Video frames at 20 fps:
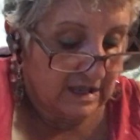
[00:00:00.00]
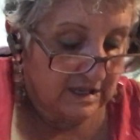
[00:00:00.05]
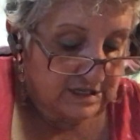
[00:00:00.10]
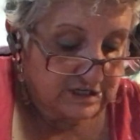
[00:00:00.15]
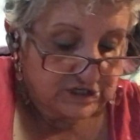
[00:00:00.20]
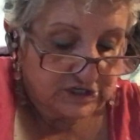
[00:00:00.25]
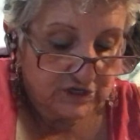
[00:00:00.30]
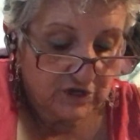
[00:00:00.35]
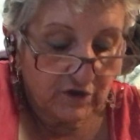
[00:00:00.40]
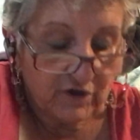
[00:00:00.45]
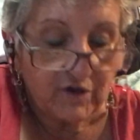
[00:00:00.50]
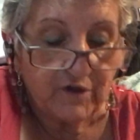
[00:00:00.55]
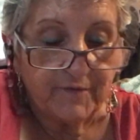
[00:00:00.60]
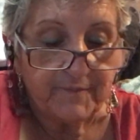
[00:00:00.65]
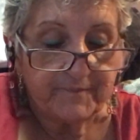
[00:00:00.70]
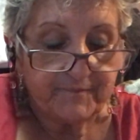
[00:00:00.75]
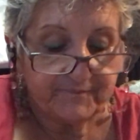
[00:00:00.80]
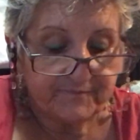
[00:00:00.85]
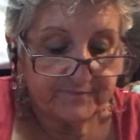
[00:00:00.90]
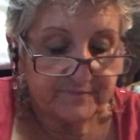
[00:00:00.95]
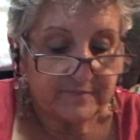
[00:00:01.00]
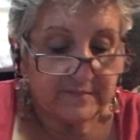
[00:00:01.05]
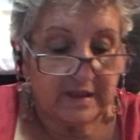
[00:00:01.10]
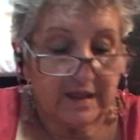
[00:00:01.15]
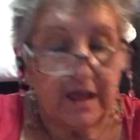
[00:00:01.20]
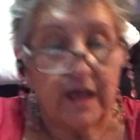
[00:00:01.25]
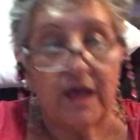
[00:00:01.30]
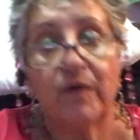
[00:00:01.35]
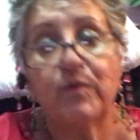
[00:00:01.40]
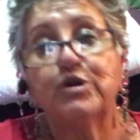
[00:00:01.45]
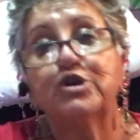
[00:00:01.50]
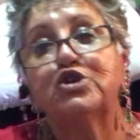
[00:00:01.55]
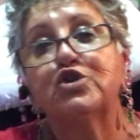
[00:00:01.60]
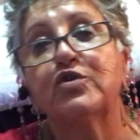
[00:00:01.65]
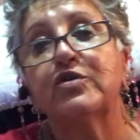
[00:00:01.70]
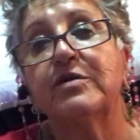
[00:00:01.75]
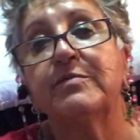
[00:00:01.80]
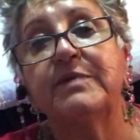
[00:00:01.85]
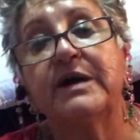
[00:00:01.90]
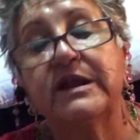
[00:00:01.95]
So I was
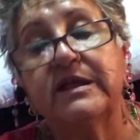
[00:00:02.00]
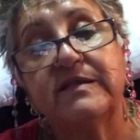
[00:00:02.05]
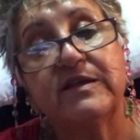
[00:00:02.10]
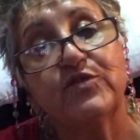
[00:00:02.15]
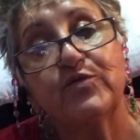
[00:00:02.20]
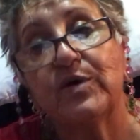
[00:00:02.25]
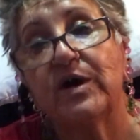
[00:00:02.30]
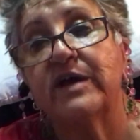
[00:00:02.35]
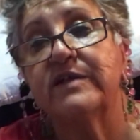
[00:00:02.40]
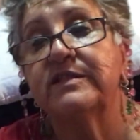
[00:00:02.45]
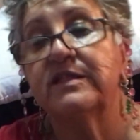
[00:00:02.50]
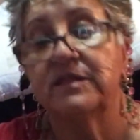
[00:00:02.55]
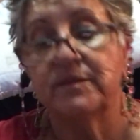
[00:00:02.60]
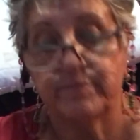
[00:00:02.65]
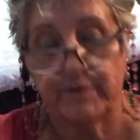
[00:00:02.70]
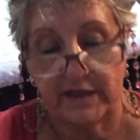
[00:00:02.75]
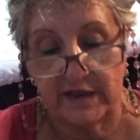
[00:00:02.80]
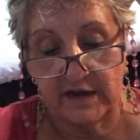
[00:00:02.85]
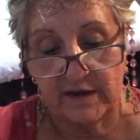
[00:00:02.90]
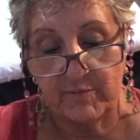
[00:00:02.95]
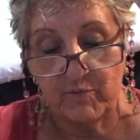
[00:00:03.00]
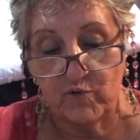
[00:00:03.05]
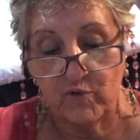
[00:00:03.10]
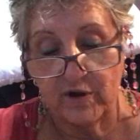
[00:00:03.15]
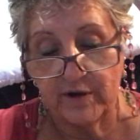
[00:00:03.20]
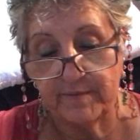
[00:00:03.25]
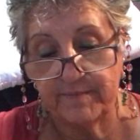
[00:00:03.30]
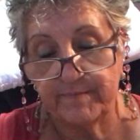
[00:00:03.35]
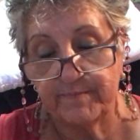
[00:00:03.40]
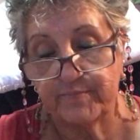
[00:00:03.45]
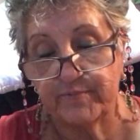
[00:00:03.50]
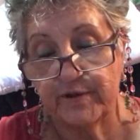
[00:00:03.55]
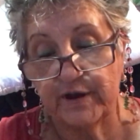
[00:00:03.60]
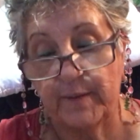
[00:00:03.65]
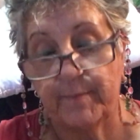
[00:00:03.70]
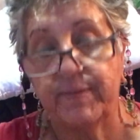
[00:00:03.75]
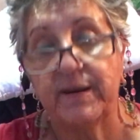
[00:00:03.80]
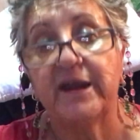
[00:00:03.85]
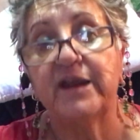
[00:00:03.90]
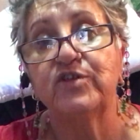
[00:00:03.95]
short of money, that's why I didn't buy anymore, but
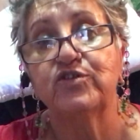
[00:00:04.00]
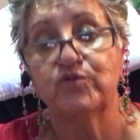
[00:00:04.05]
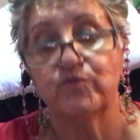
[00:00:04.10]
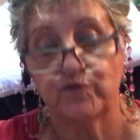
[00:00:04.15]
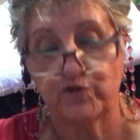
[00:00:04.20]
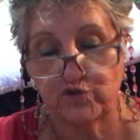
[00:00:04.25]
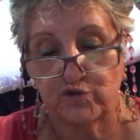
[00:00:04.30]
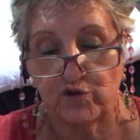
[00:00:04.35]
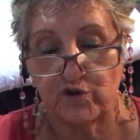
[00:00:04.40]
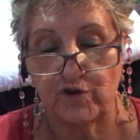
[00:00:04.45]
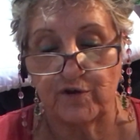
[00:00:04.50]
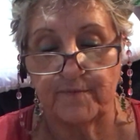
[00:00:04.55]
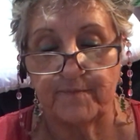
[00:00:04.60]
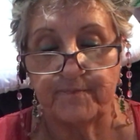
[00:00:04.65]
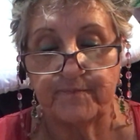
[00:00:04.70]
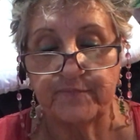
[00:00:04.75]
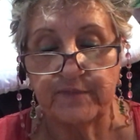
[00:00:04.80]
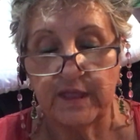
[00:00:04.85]
I'm planning to return.